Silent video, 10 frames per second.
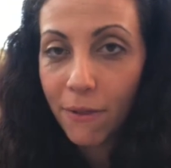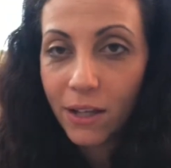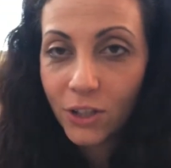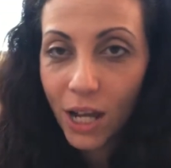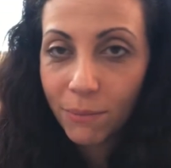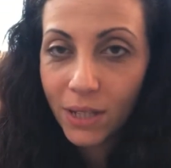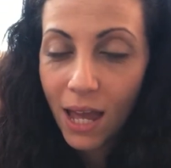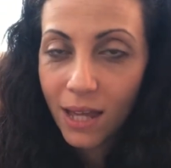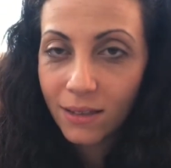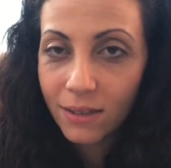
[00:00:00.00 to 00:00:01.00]
that chapter
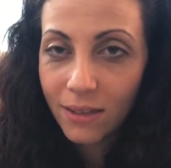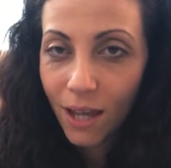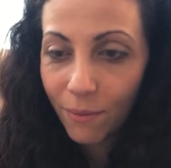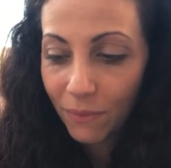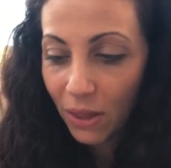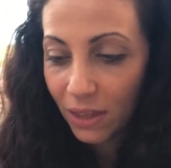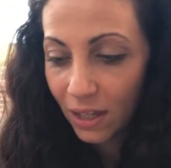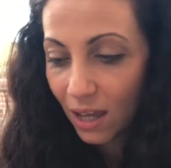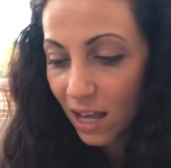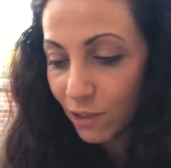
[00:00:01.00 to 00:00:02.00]
ends. I
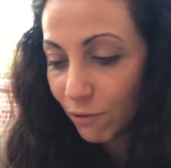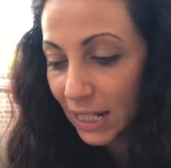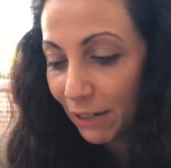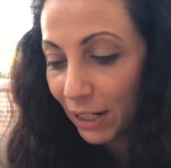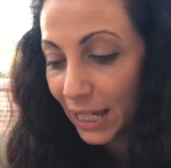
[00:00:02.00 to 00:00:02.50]
think it's really, really